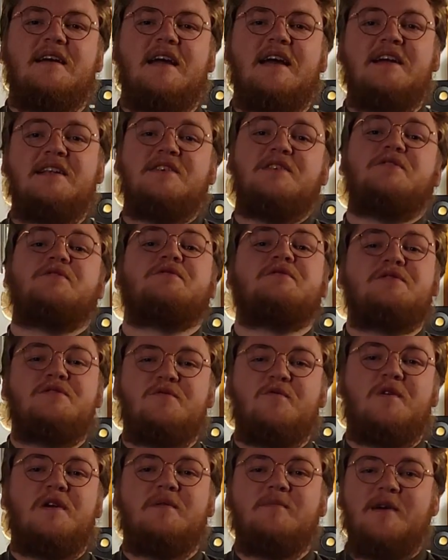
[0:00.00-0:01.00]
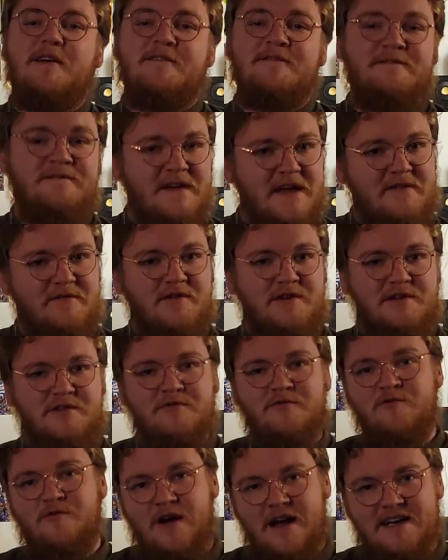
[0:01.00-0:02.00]
and used one of my favorite
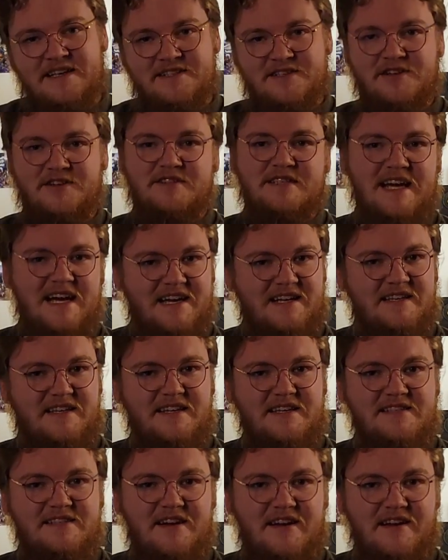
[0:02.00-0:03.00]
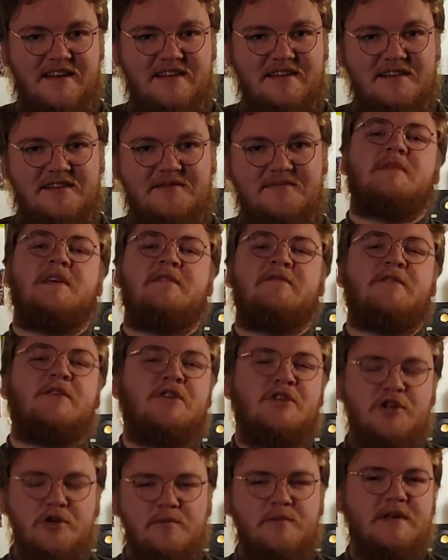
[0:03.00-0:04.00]
riser techniques on it. If you
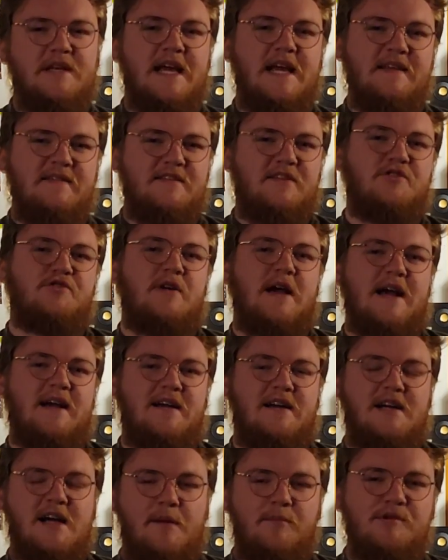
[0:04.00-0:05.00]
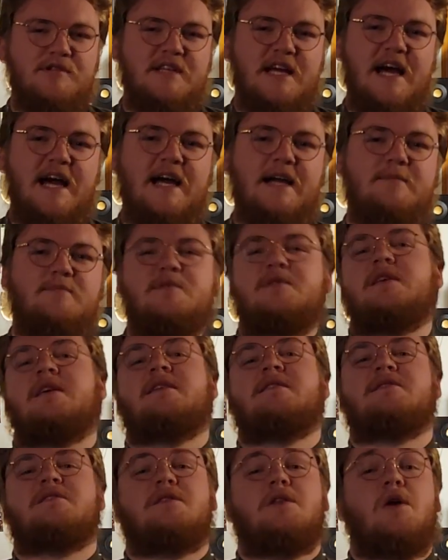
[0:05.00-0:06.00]
duplicate the track a couple times
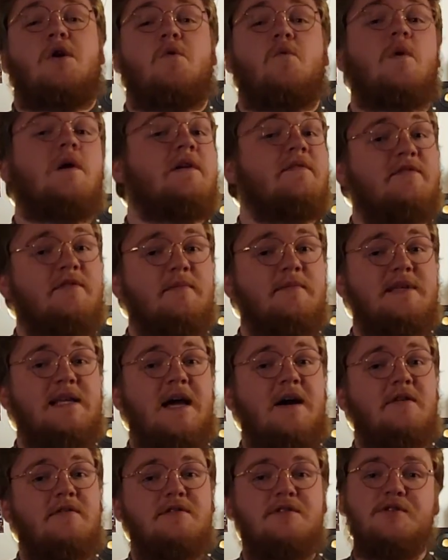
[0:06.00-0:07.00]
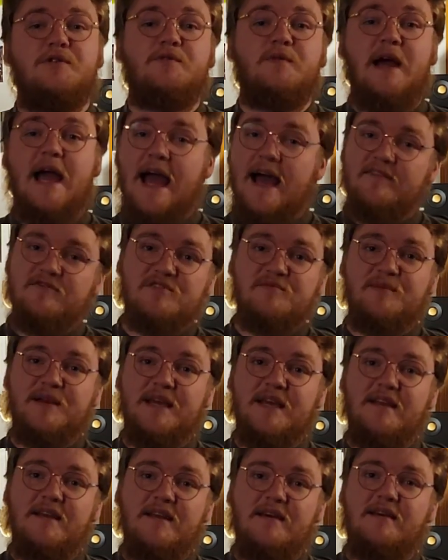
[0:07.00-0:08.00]
and slow one of them down to half speed